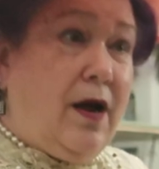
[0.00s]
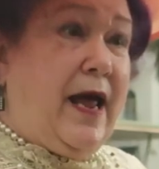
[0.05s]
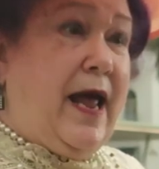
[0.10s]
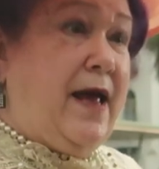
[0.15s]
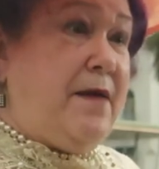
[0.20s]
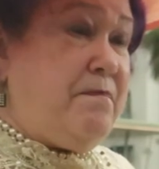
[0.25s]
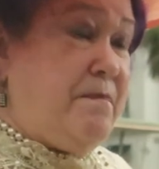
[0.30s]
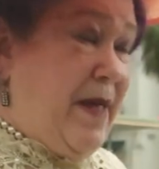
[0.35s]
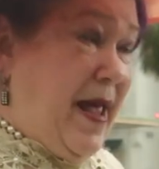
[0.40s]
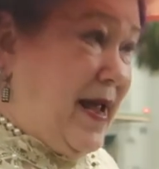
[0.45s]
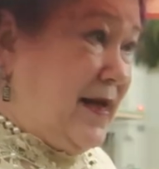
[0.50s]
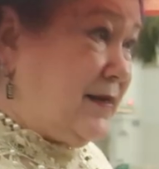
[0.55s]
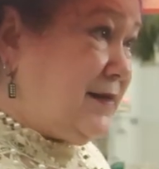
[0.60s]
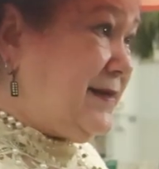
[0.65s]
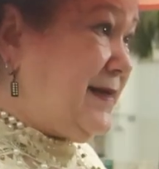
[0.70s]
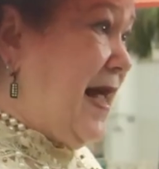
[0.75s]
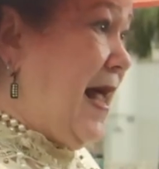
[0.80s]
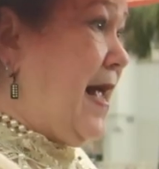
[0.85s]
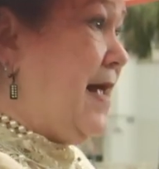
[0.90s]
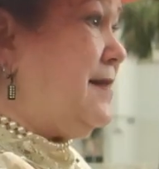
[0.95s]
it makes
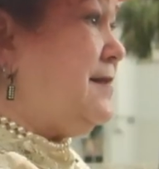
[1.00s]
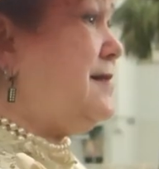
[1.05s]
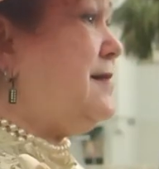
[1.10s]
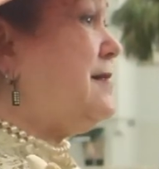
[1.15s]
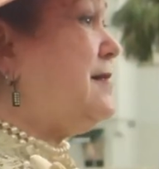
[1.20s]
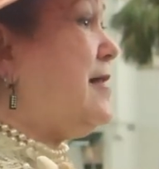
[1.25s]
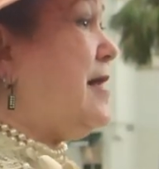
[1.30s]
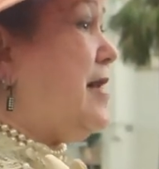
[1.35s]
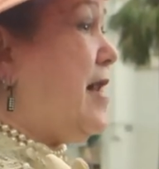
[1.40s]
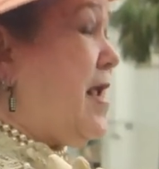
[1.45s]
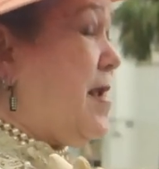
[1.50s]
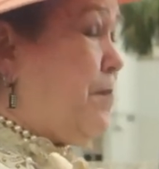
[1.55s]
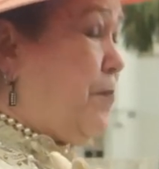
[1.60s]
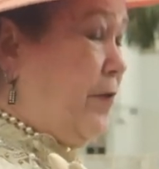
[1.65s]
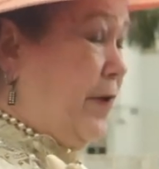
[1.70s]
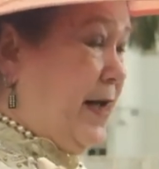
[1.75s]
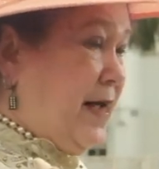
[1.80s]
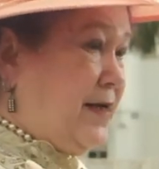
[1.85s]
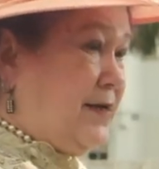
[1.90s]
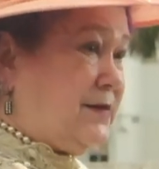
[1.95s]
sense that he
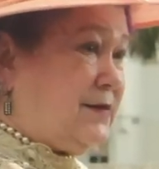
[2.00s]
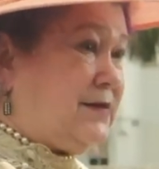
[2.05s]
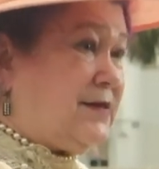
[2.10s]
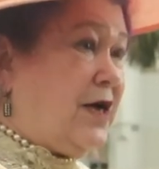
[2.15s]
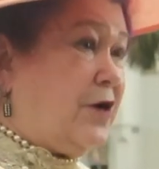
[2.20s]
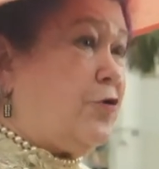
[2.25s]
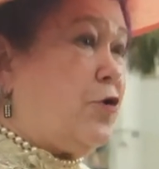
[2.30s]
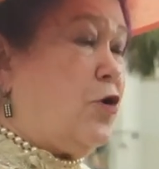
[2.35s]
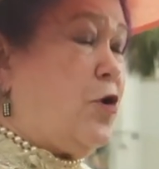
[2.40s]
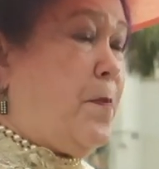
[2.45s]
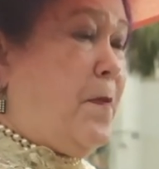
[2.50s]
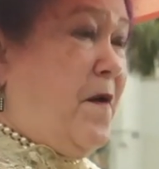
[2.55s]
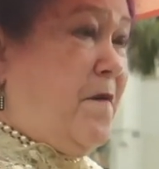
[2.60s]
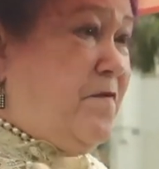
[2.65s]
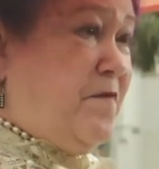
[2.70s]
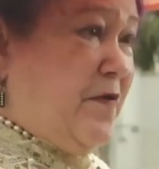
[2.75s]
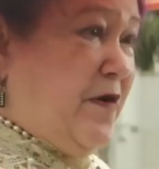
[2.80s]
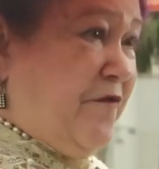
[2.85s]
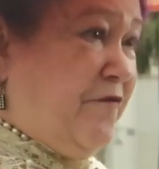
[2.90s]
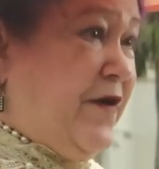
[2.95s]
brings a group
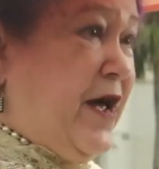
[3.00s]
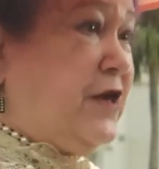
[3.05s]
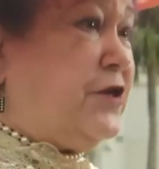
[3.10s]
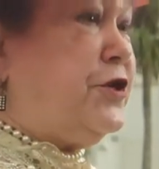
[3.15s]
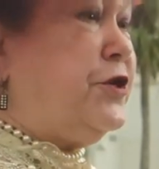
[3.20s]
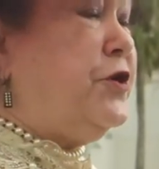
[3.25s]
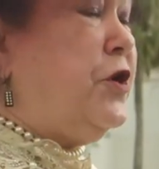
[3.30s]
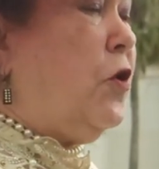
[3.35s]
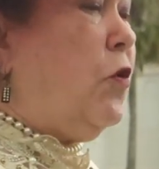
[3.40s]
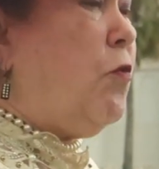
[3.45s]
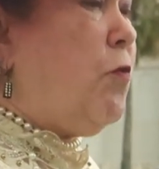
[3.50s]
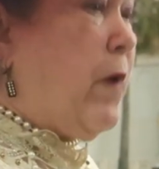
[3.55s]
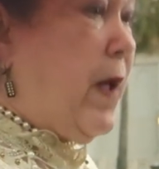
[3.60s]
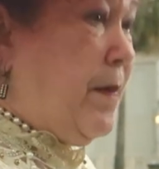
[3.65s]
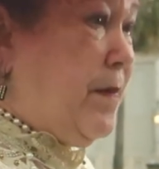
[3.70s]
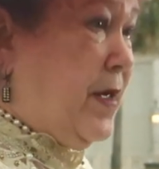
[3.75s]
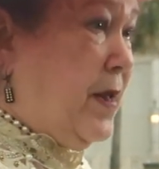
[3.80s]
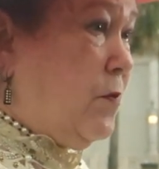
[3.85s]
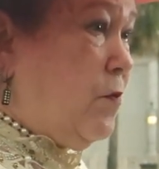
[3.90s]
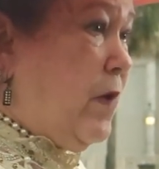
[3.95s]
of professional
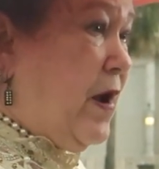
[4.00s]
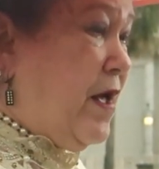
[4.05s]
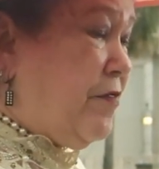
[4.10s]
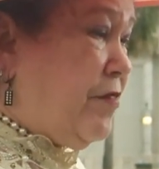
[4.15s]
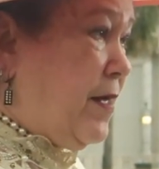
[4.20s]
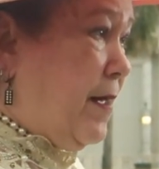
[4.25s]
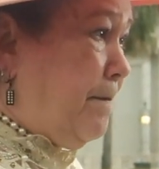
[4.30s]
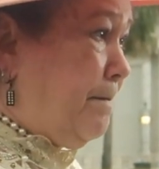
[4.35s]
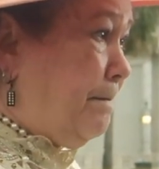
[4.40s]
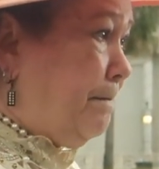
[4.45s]
women with him.